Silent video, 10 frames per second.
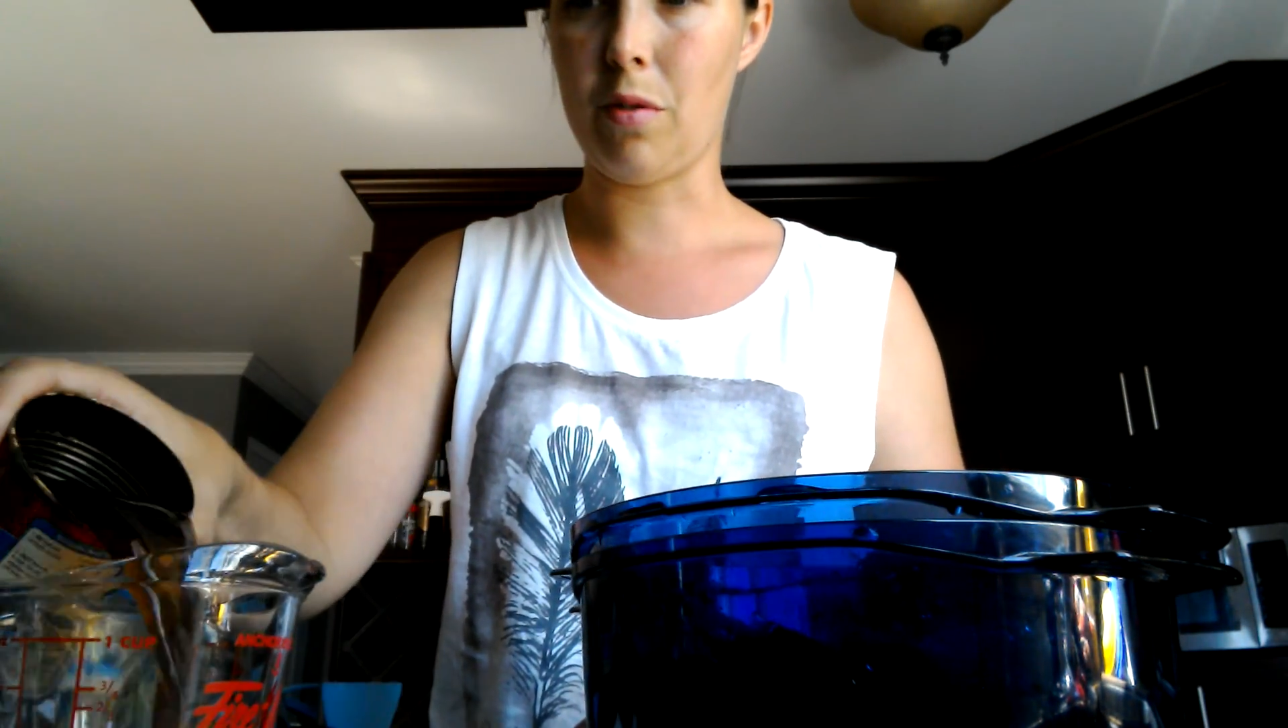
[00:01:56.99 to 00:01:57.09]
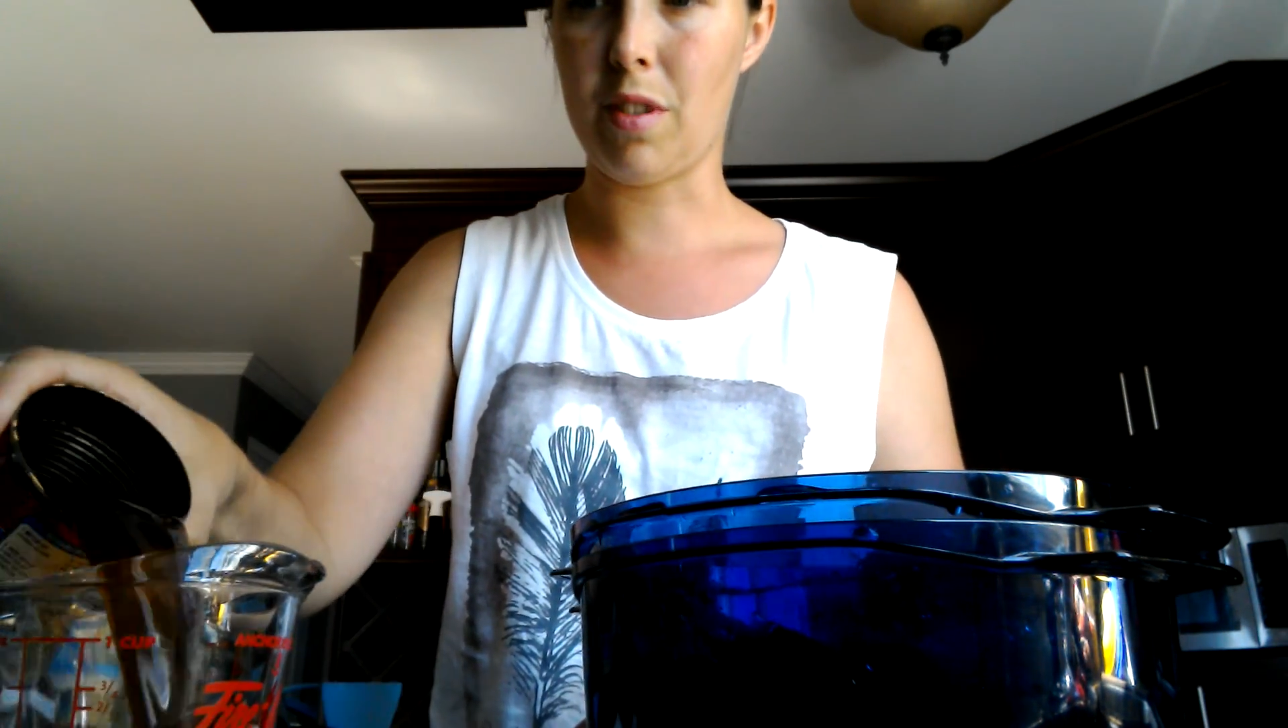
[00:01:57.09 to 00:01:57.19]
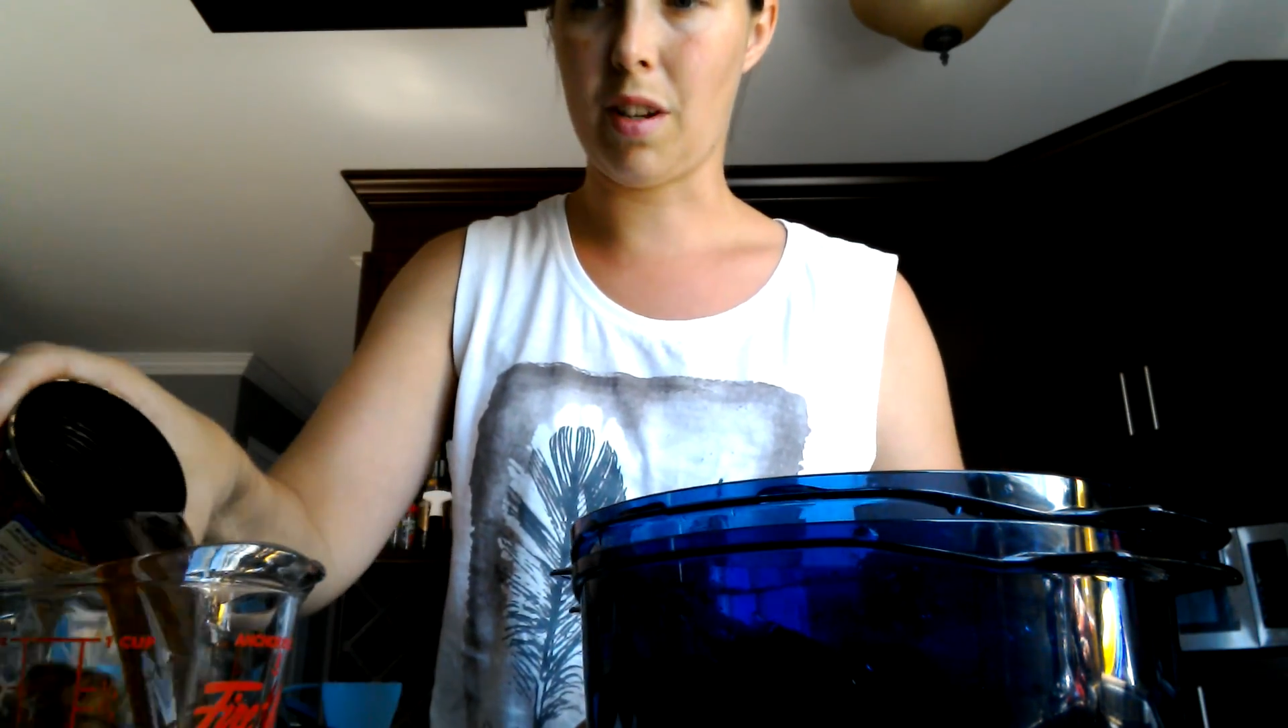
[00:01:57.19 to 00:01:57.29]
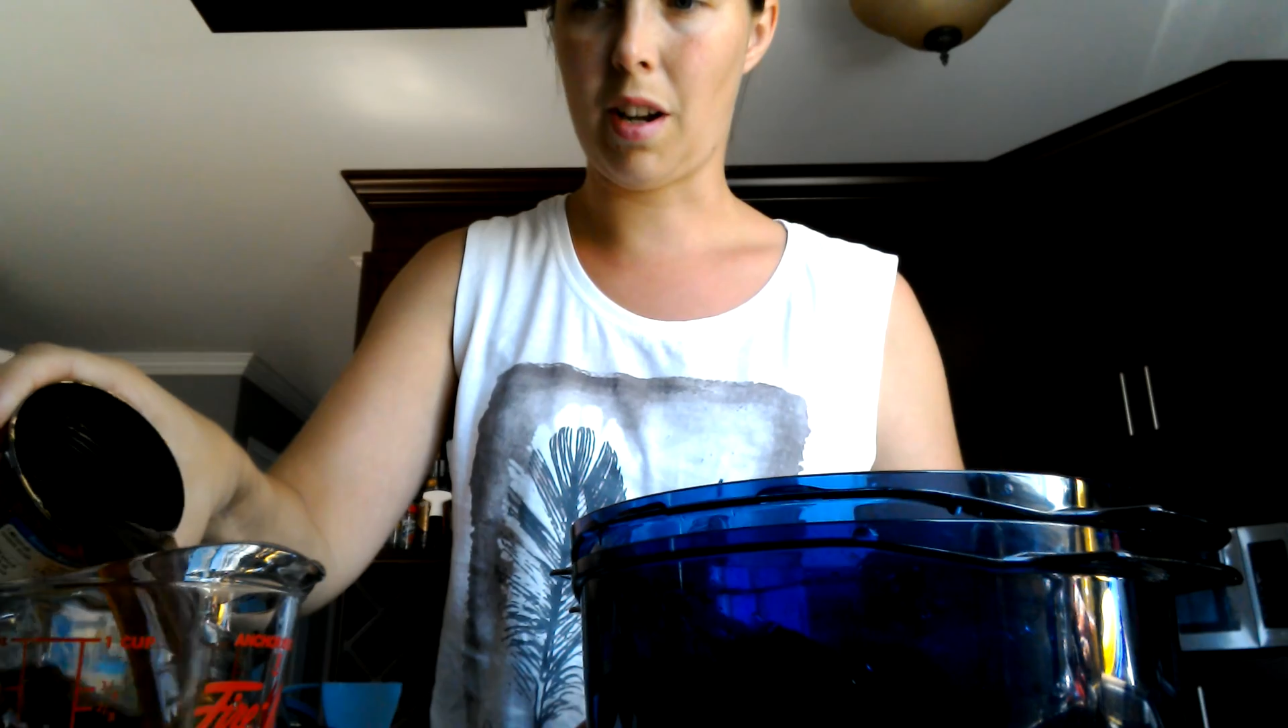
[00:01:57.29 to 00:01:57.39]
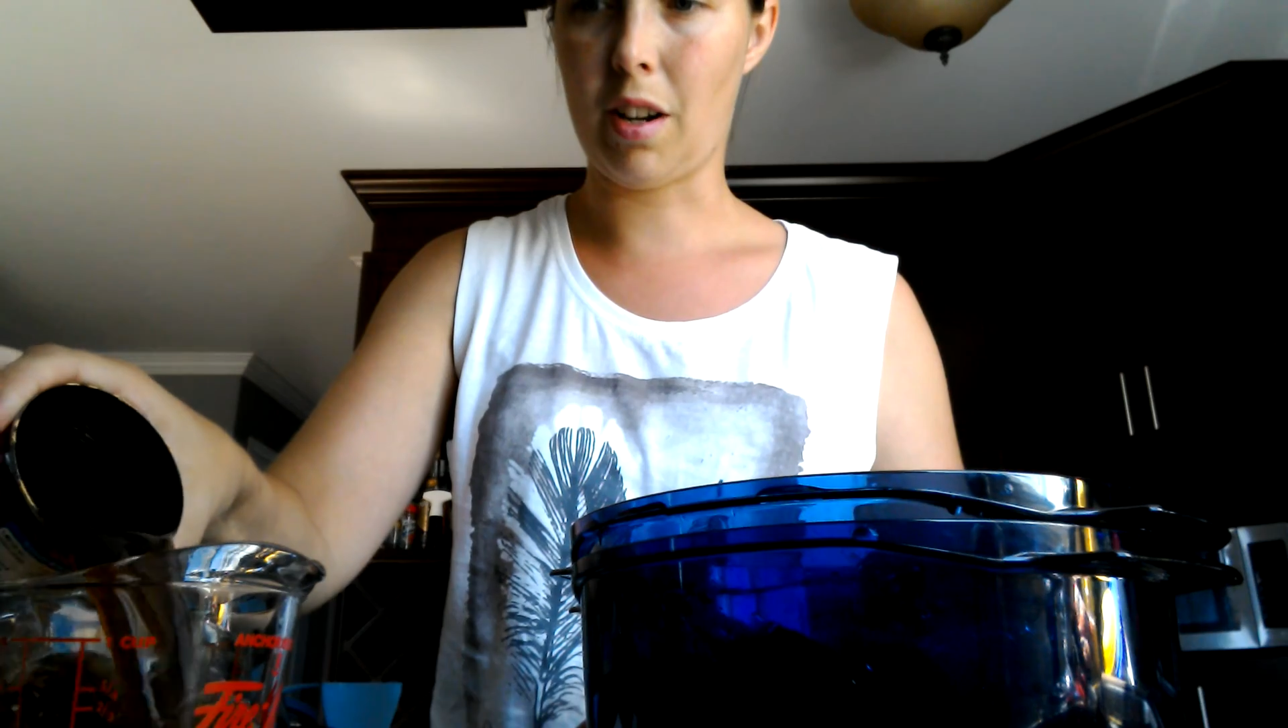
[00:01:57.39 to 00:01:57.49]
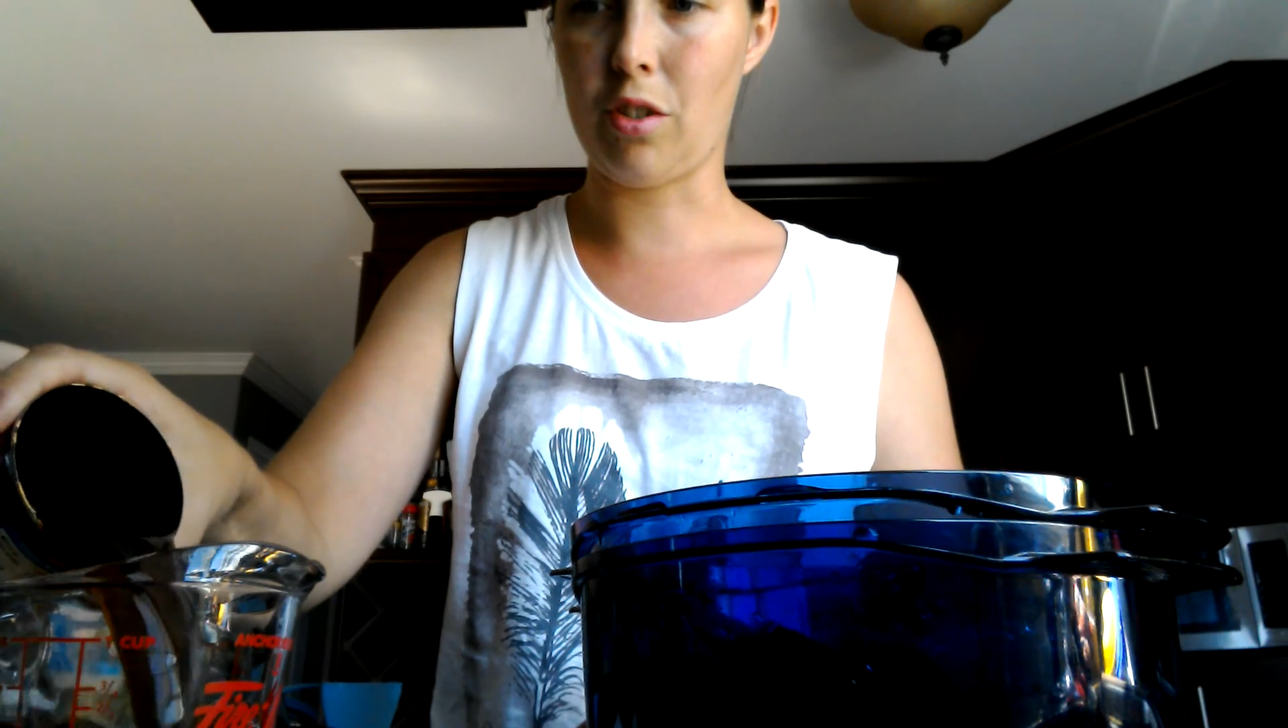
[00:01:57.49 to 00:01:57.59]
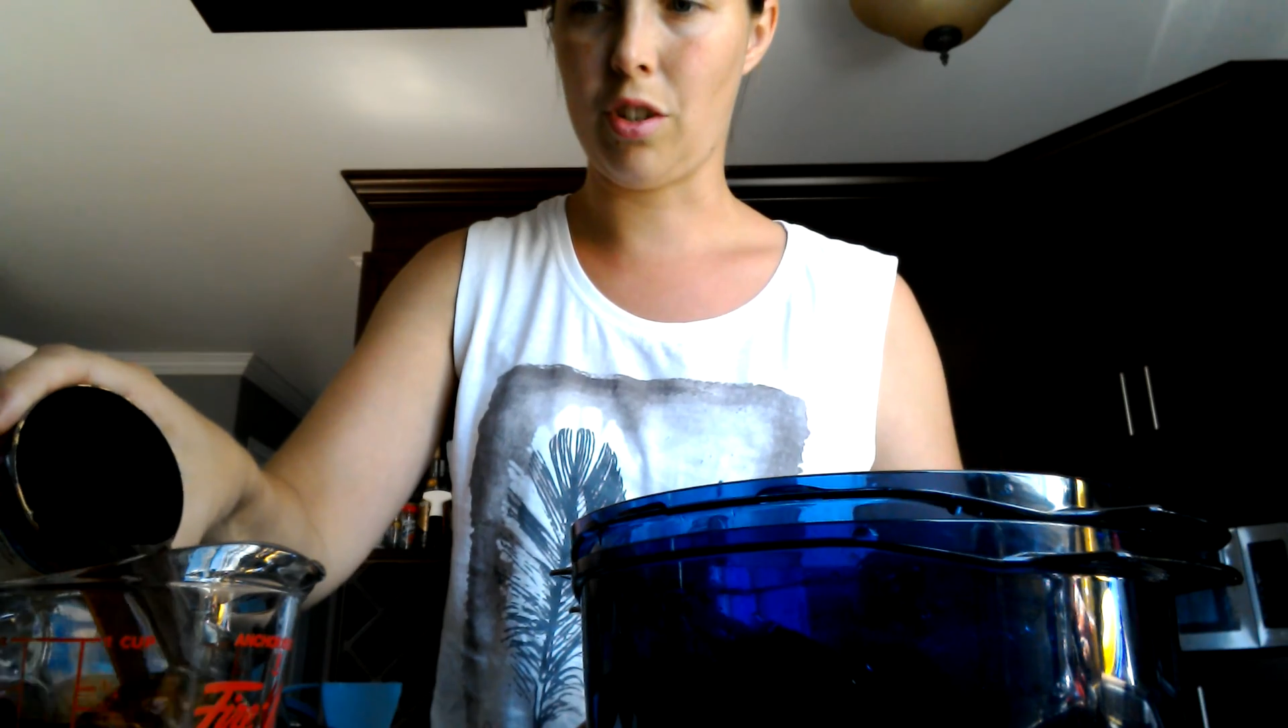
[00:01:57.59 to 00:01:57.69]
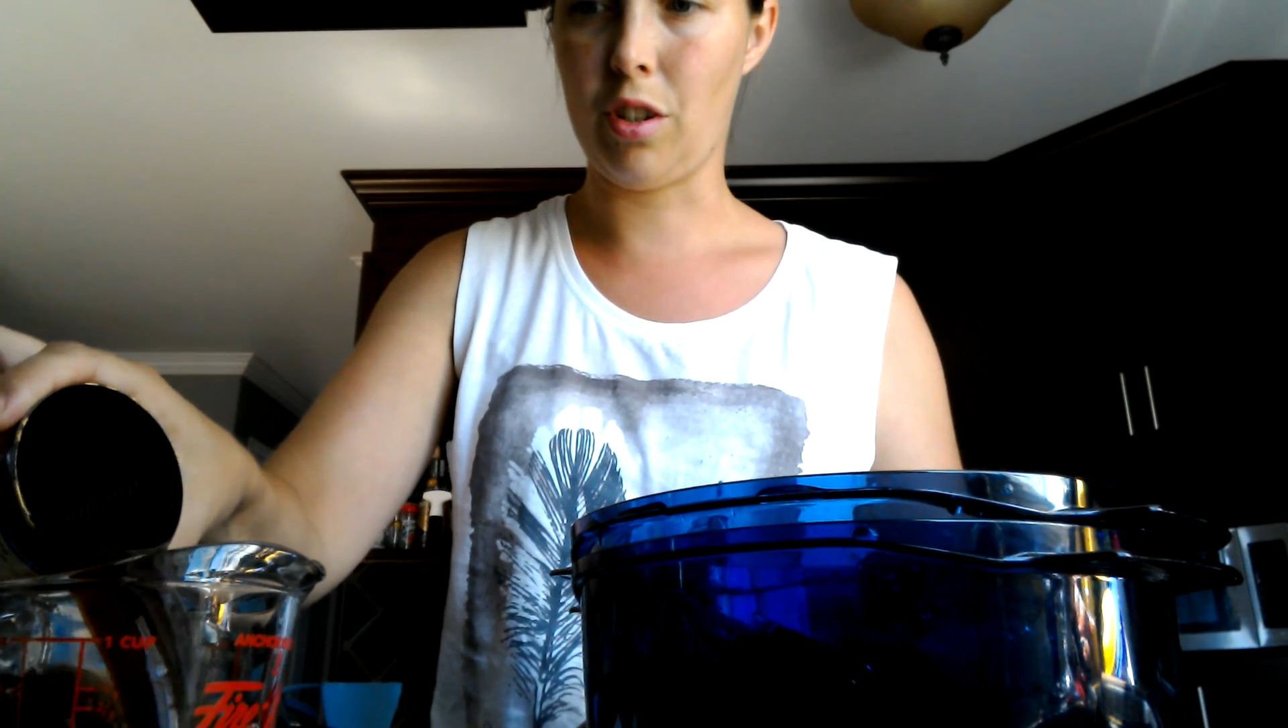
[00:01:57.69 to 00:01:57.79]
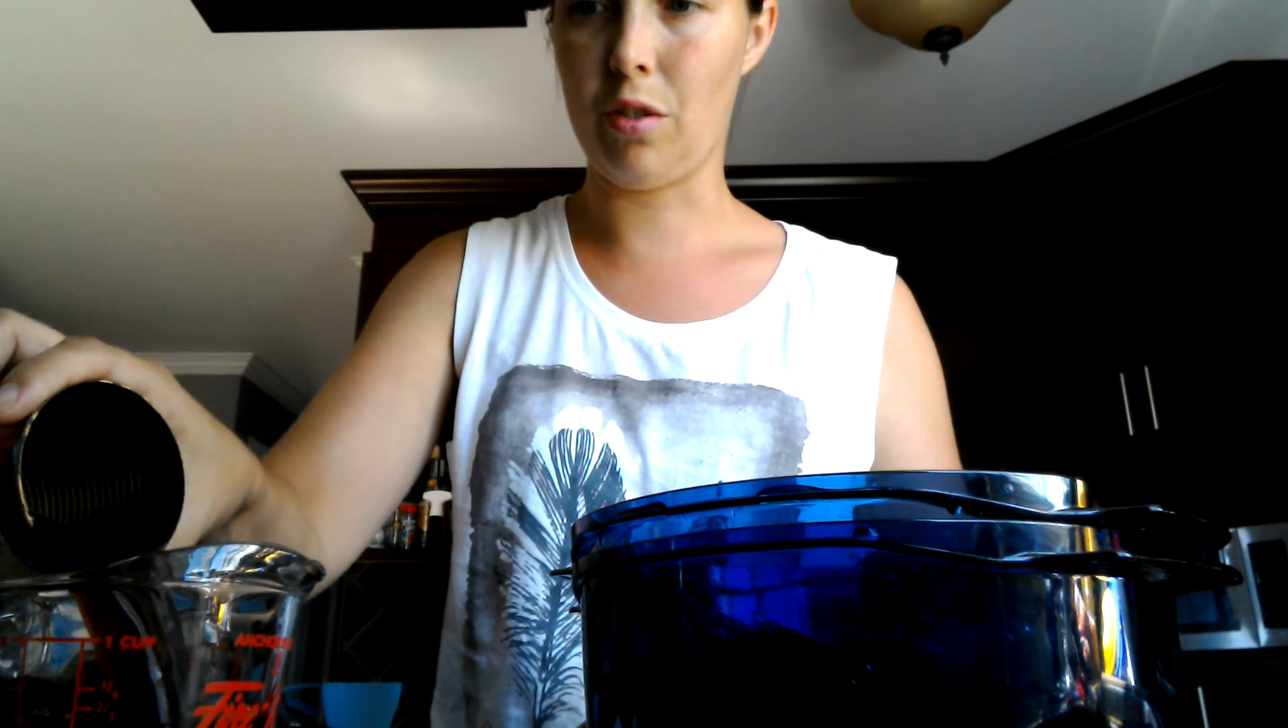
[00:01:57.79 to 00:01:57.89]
is I actually